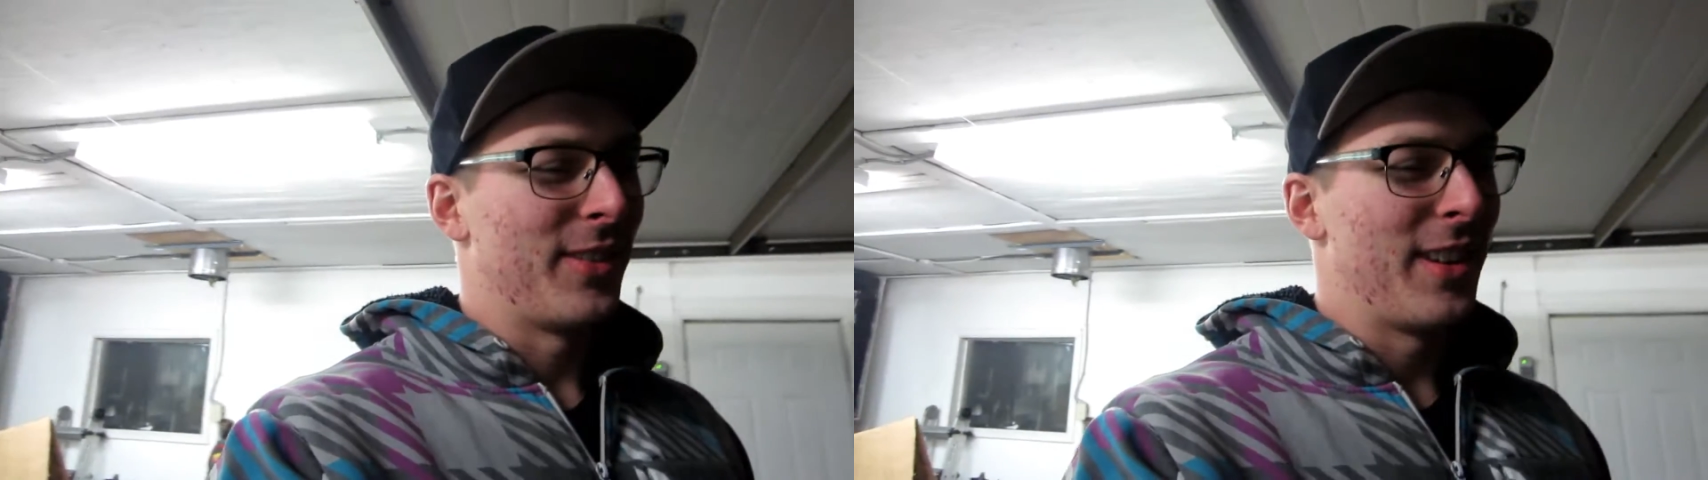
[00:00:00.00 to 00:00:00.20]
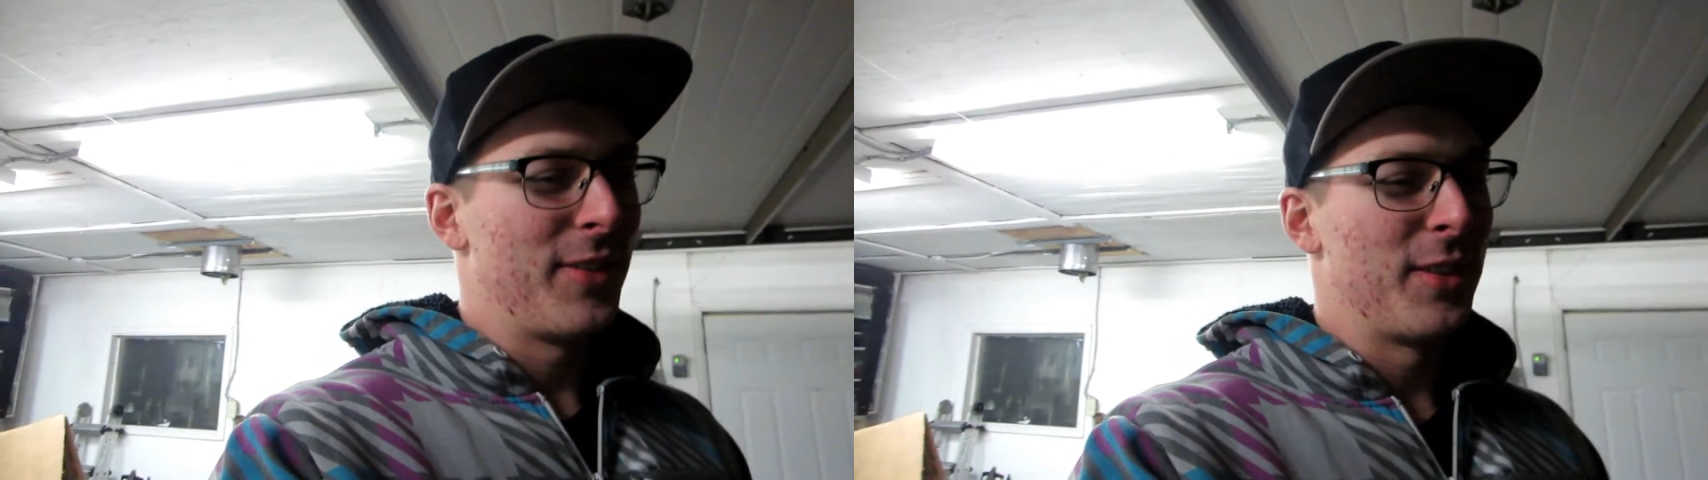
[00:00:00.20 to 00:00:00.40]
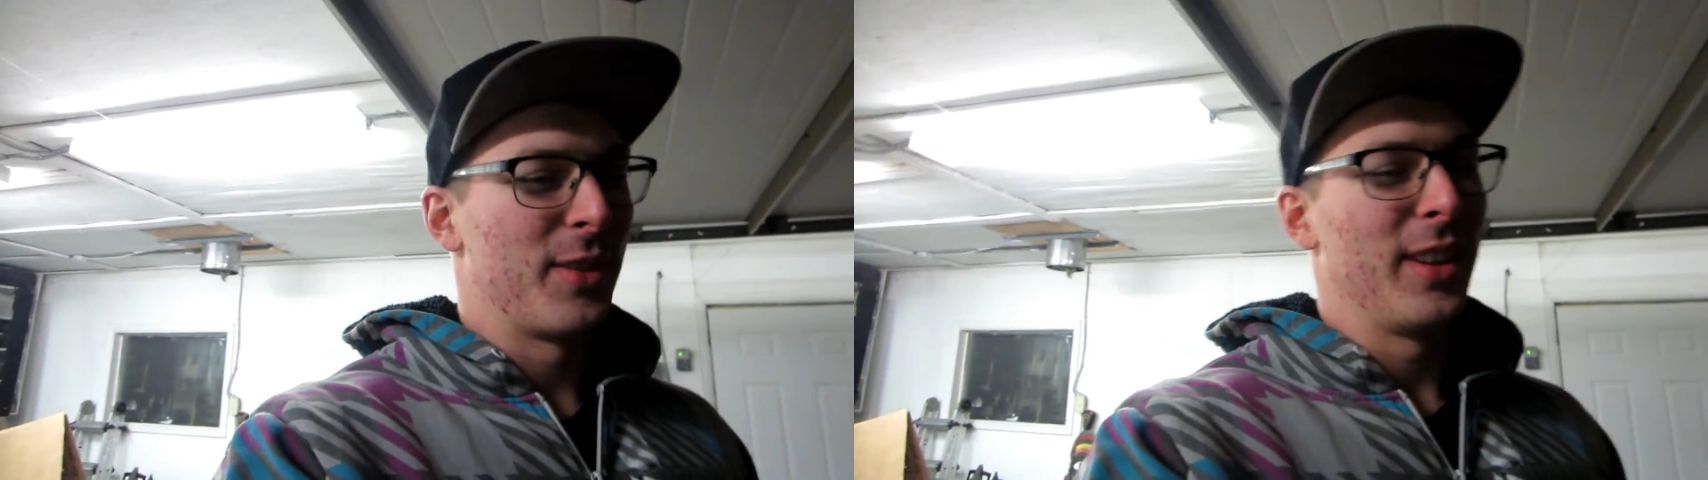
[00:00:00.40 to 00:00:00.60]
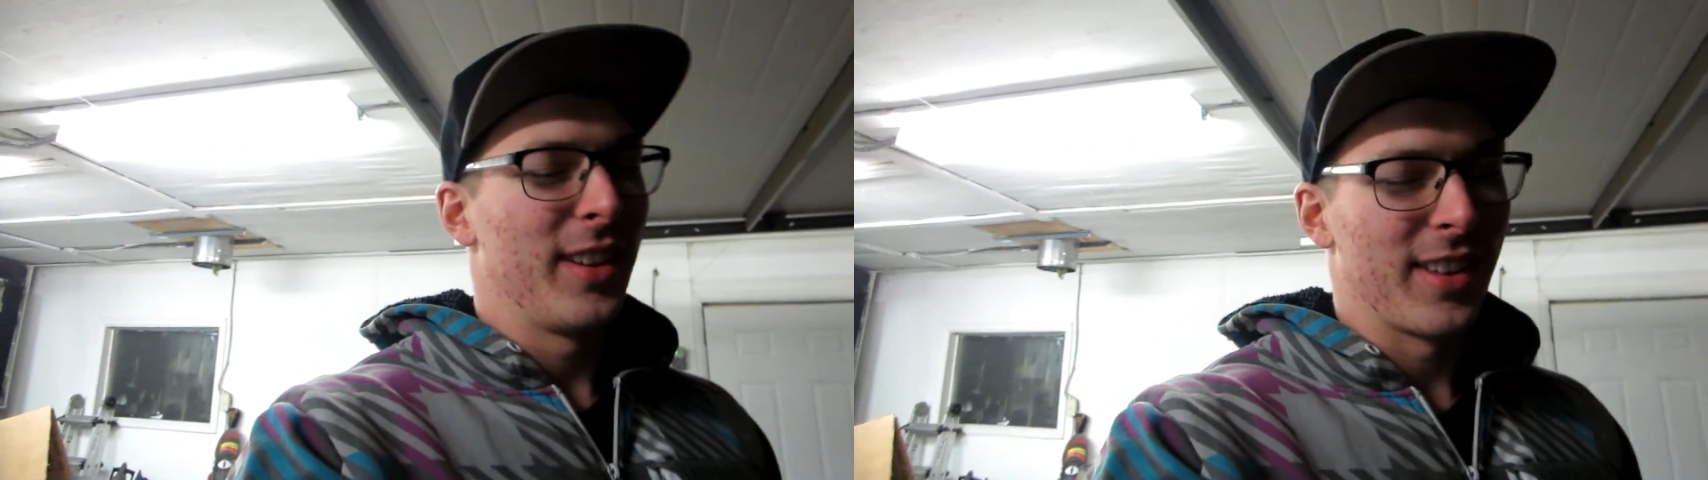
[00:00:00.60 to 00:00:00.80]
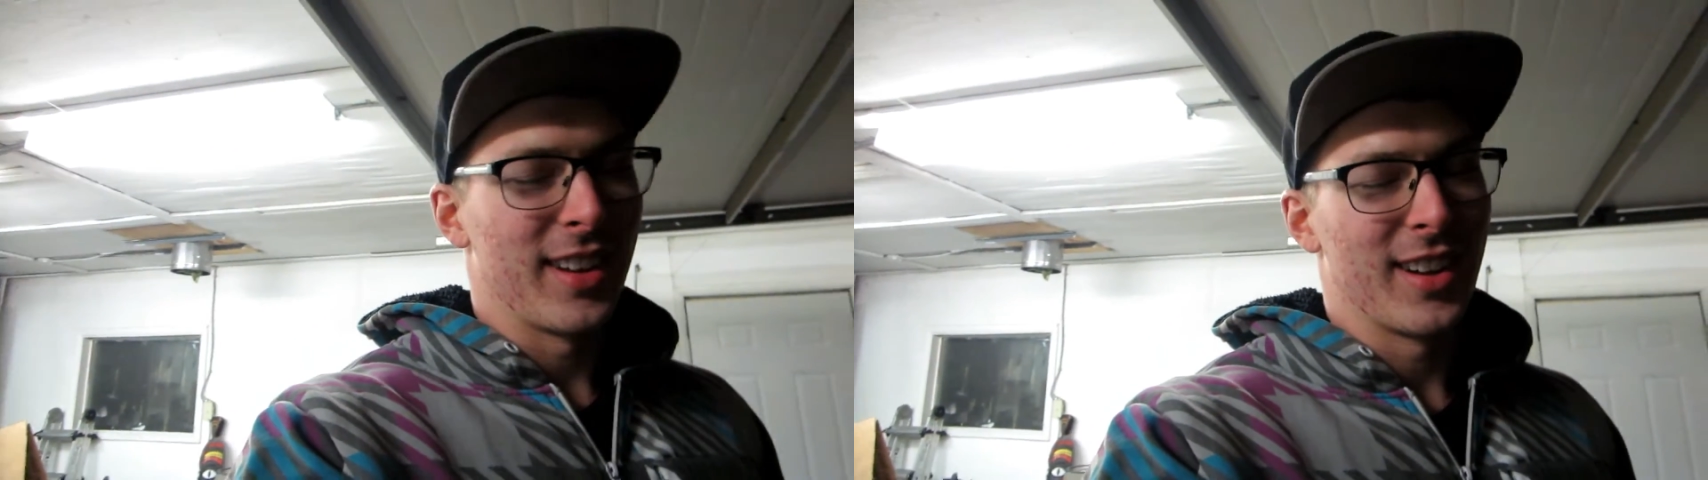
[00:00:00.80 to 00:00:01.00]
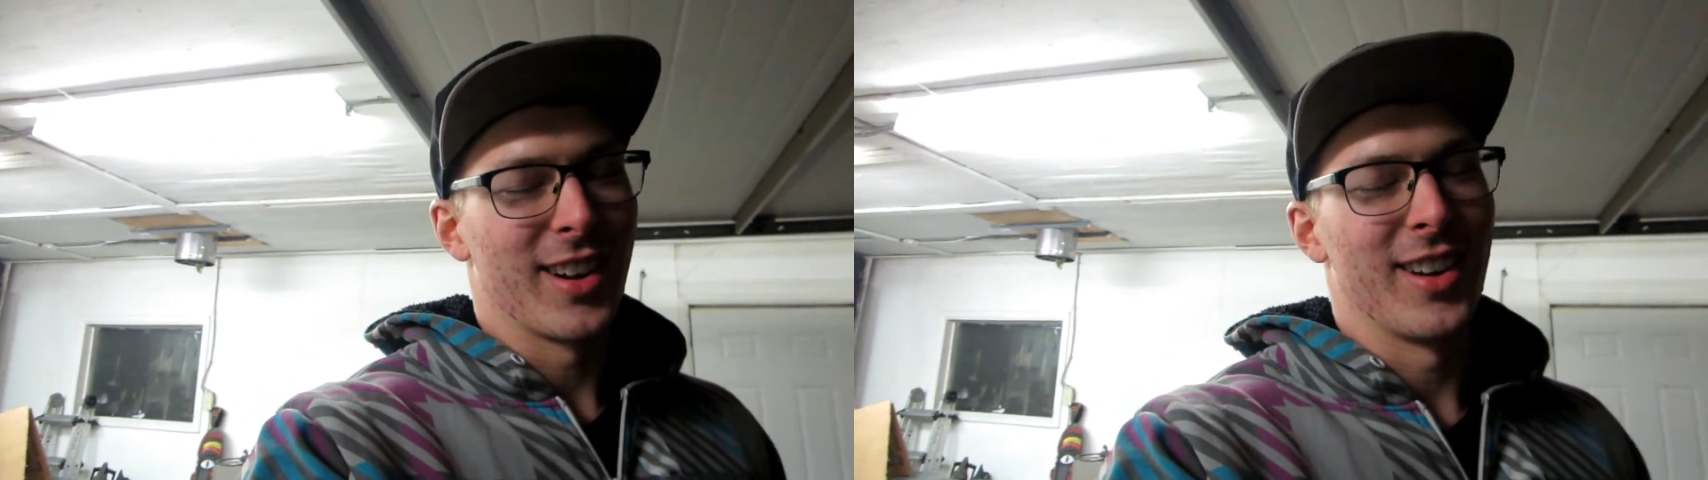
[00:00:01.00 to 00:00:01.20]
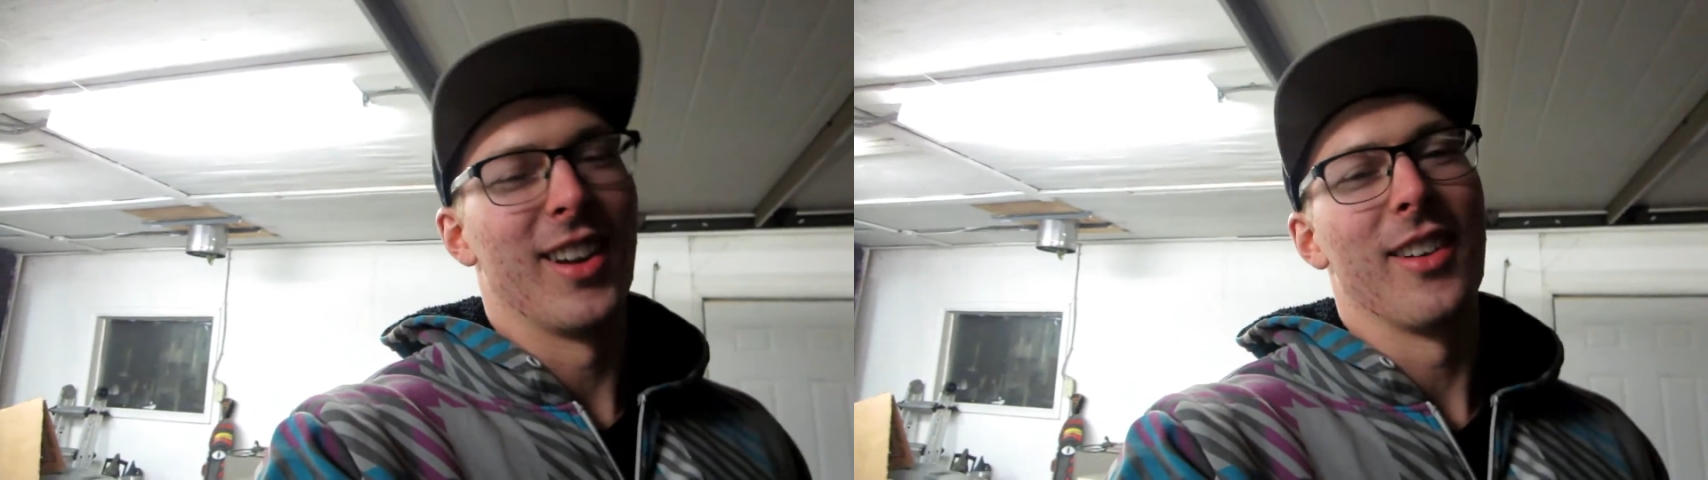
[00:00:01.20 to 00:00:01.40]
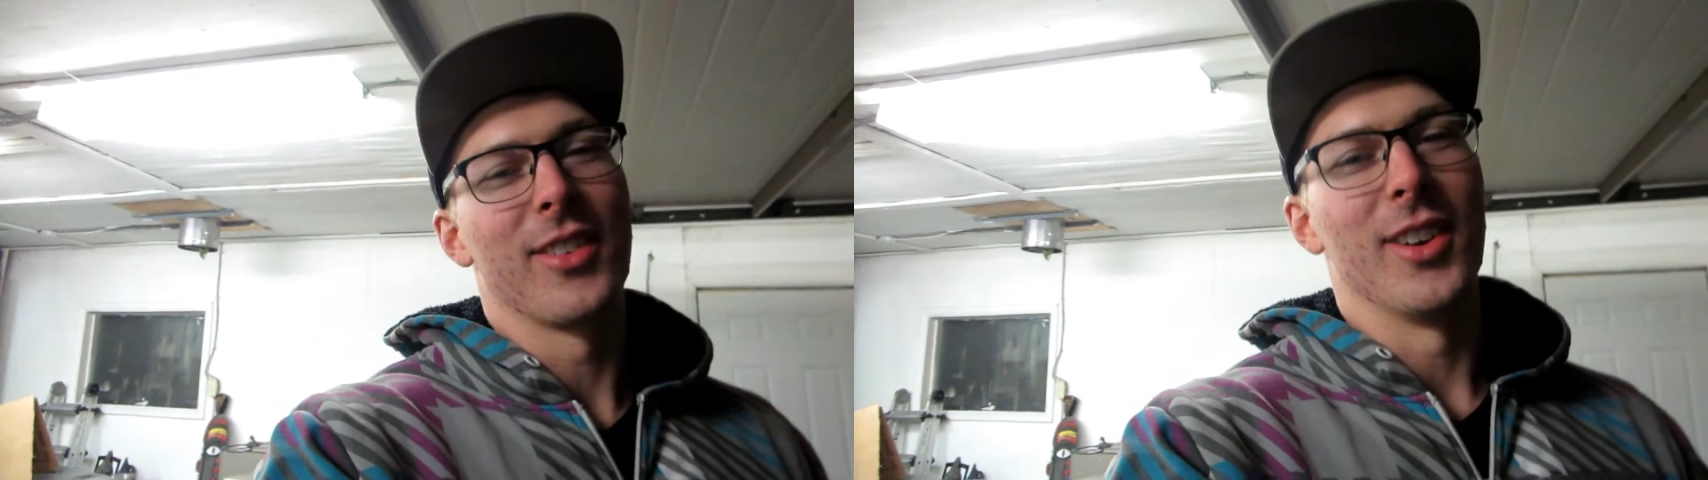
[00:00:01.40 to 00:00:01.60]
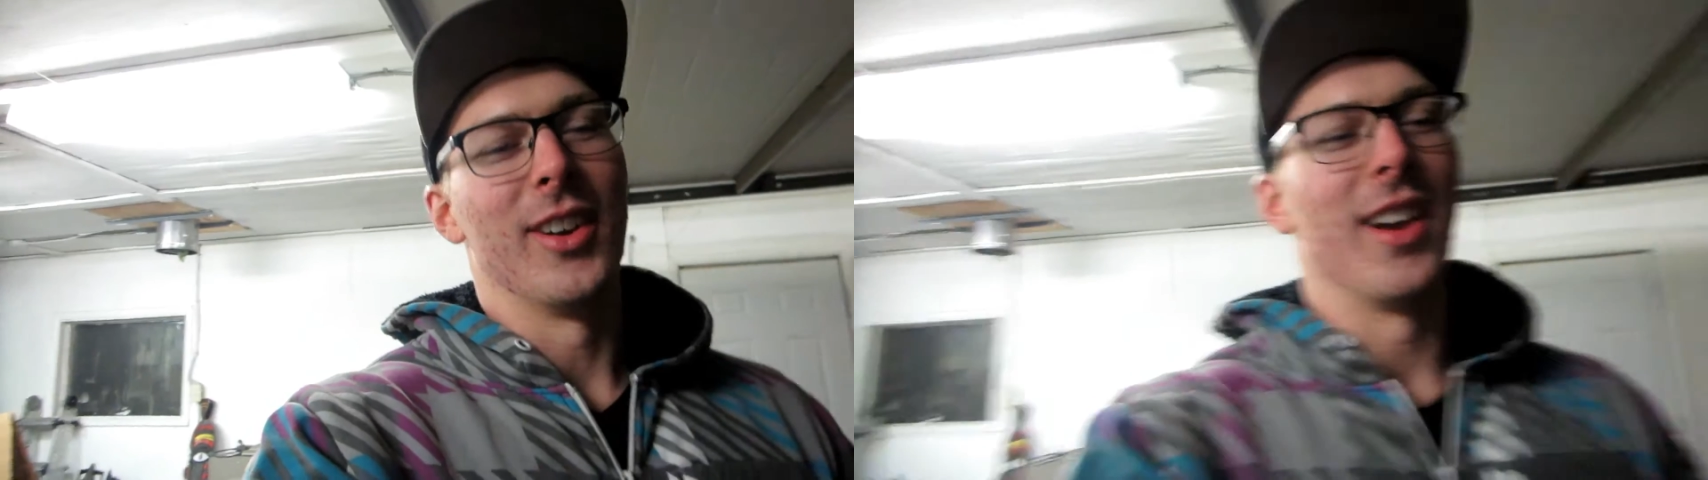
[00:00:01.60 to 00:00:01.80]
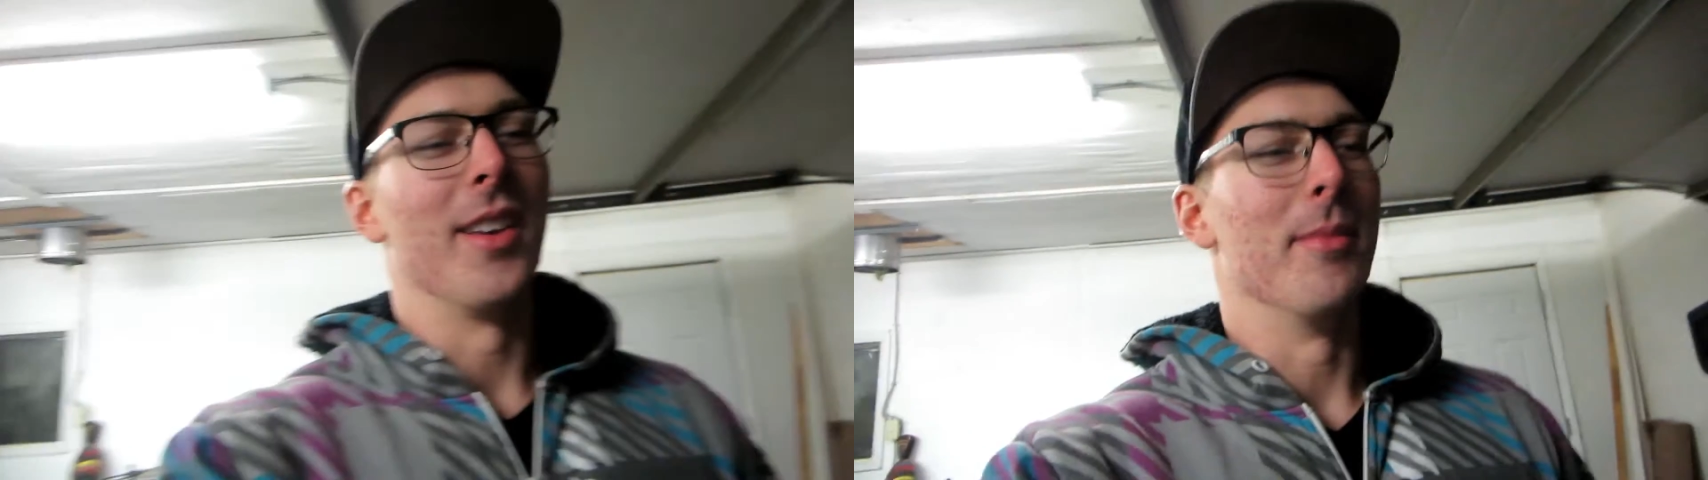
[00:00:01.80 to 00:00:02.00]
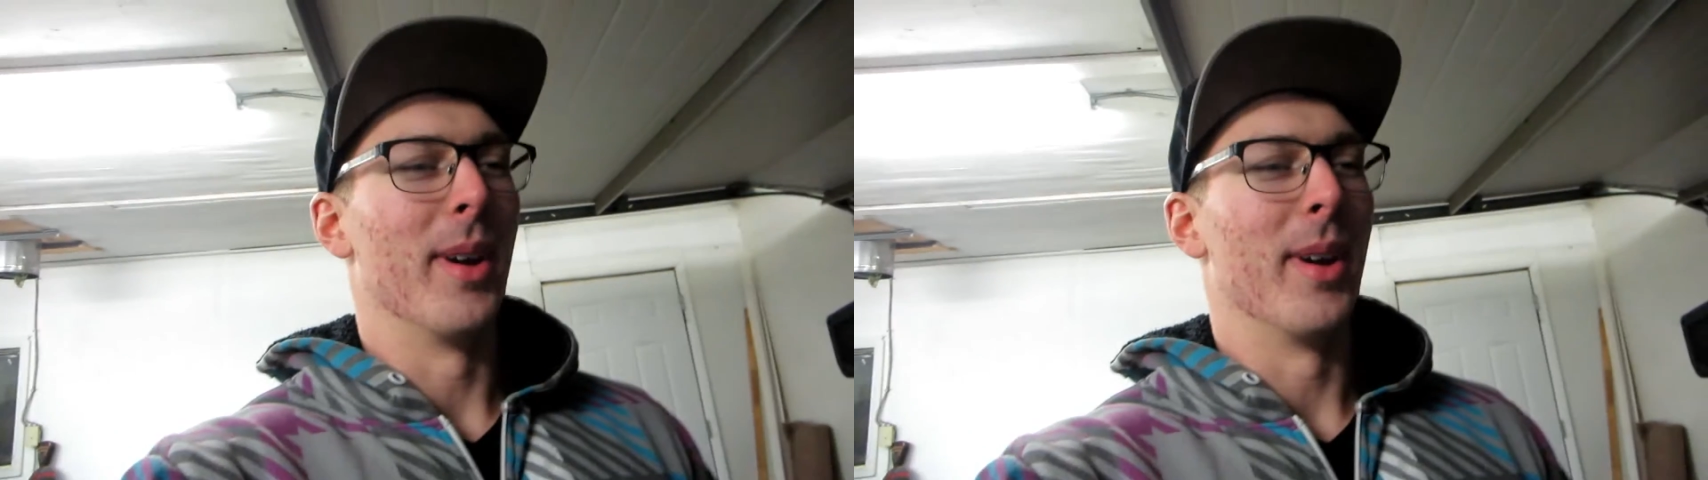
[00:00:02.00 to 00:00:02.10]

if you really think you're good enough, go ahead,